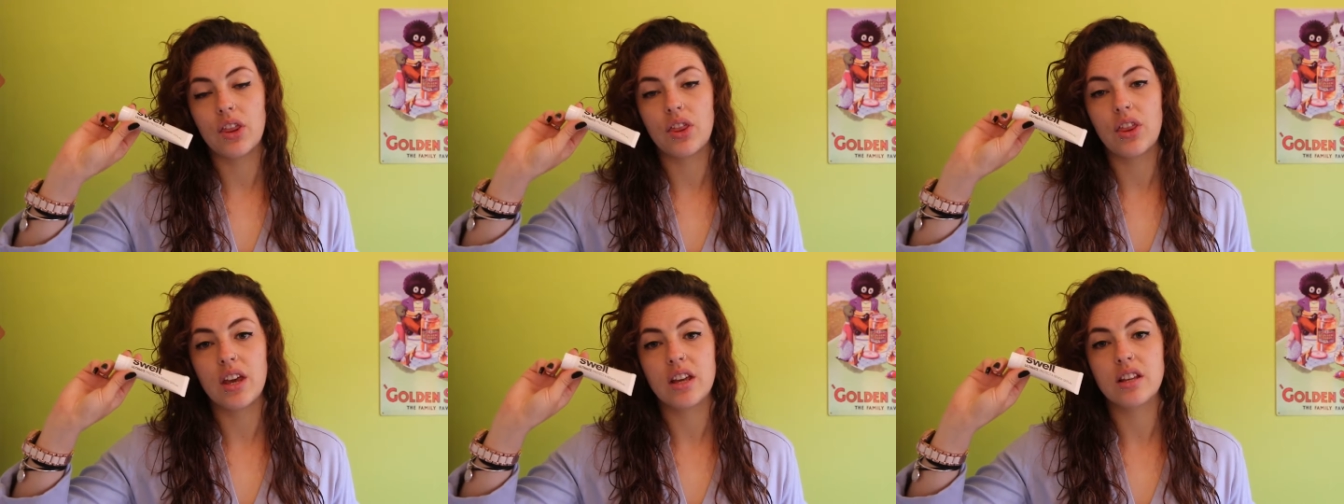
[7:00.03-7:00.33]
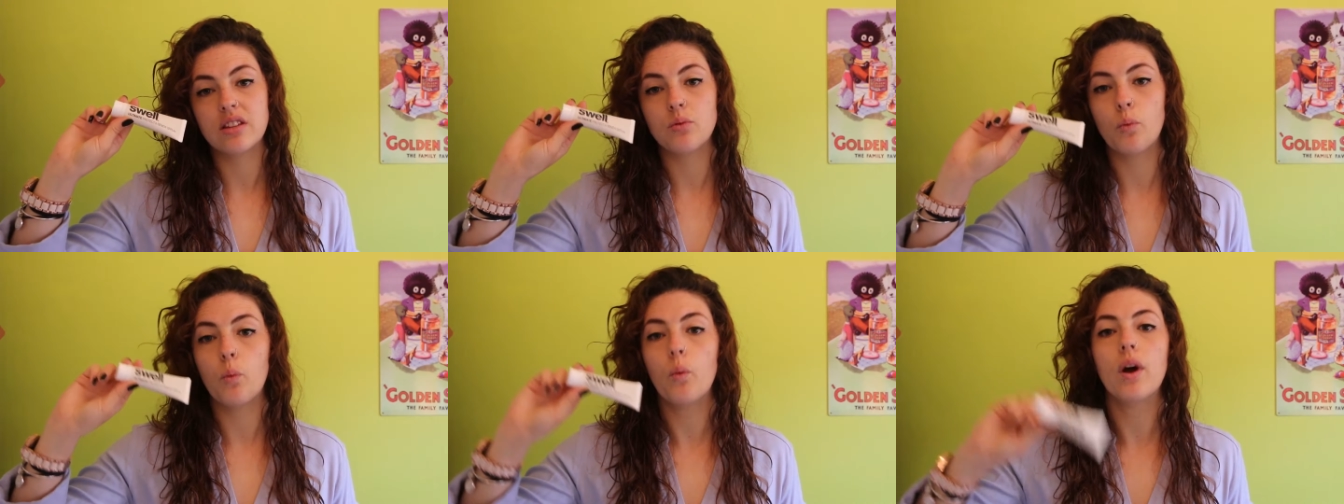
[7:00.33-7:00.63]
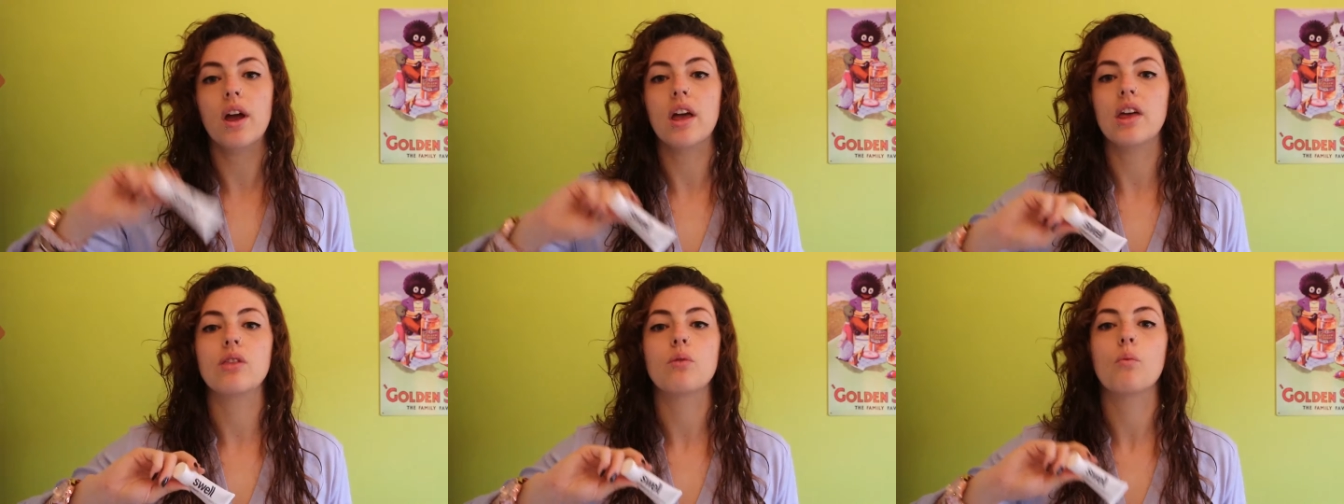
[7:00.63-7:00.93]
this
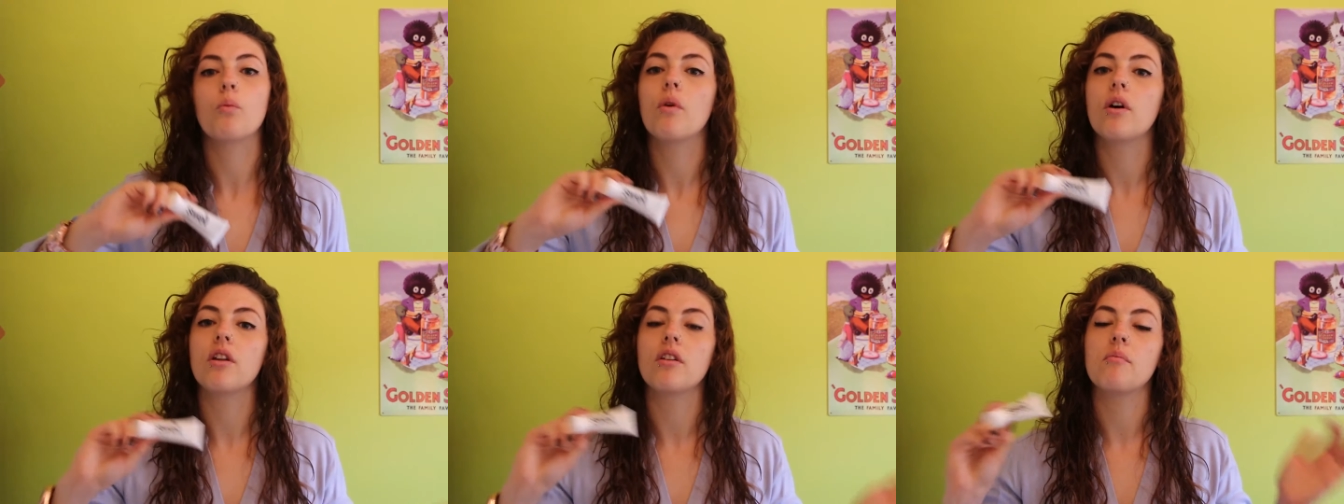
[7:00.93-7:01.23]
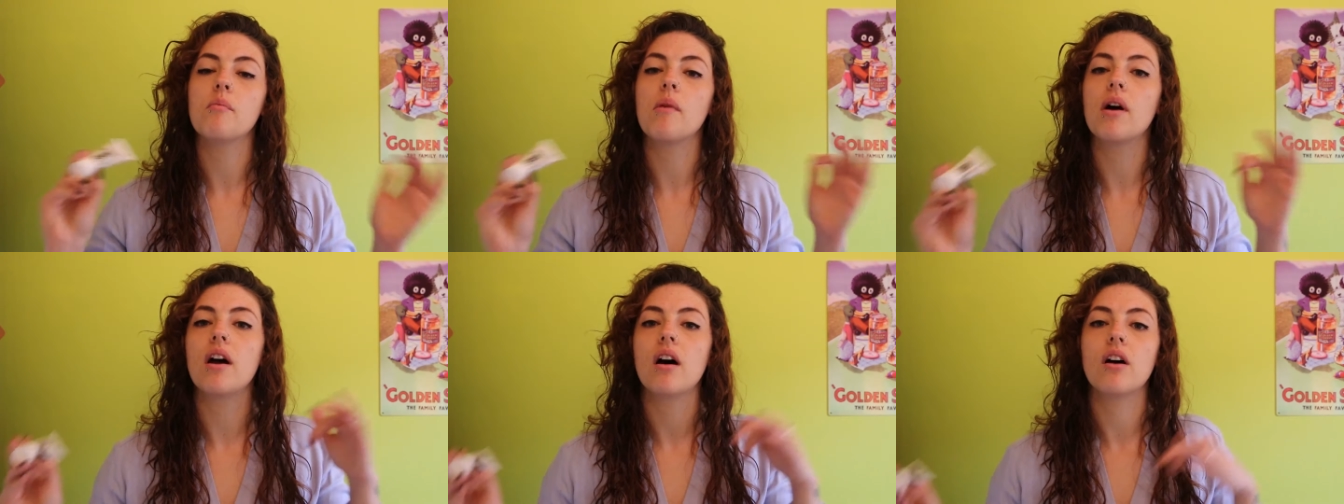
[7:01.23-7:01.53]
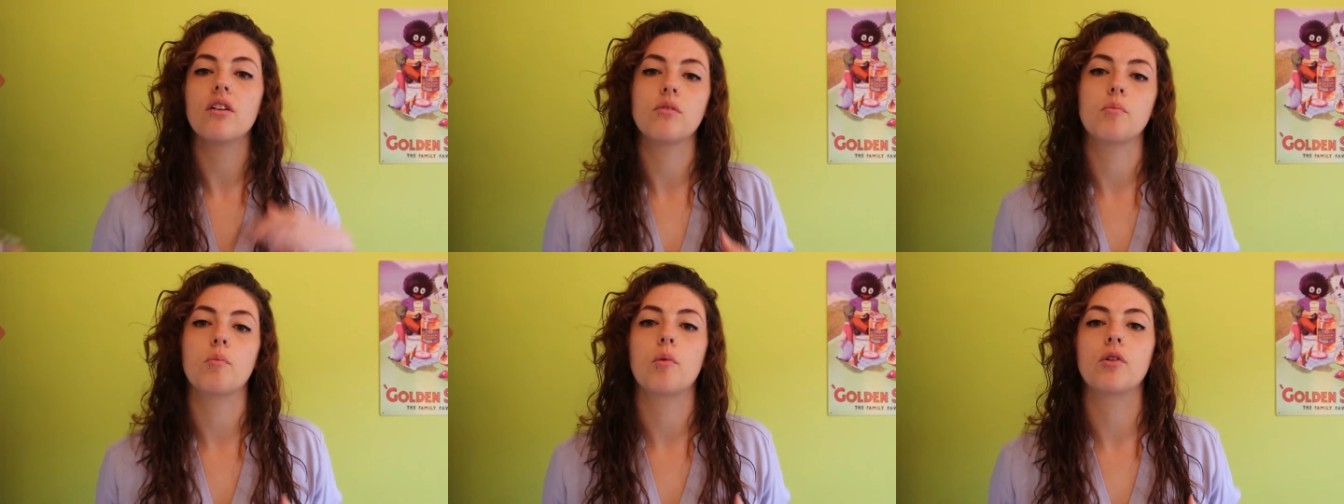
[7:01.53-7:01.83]
with one of my
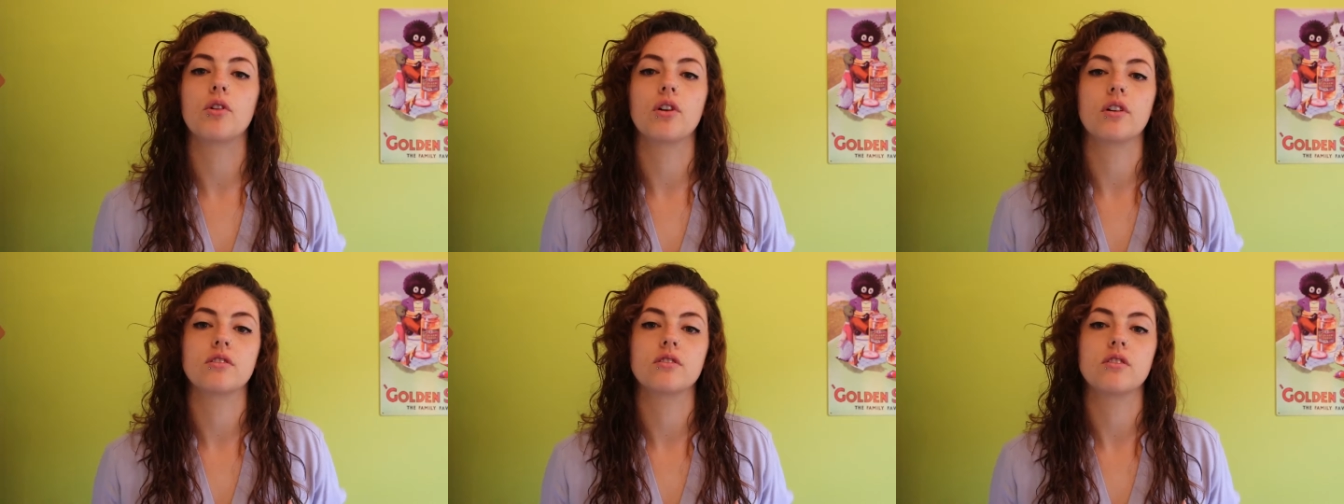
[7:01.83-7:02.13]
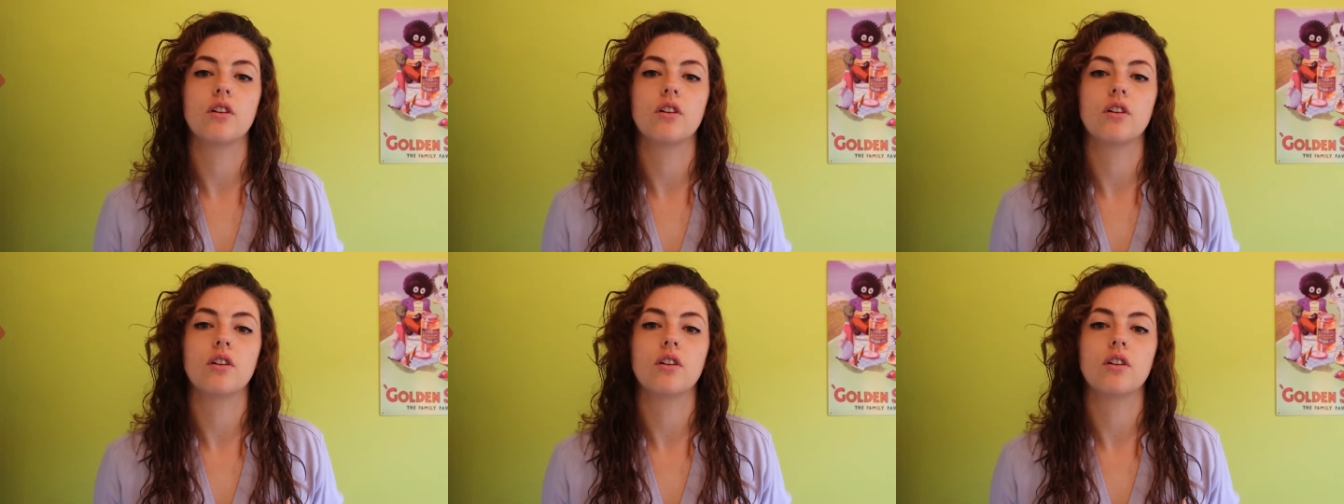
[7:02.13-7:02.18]
other products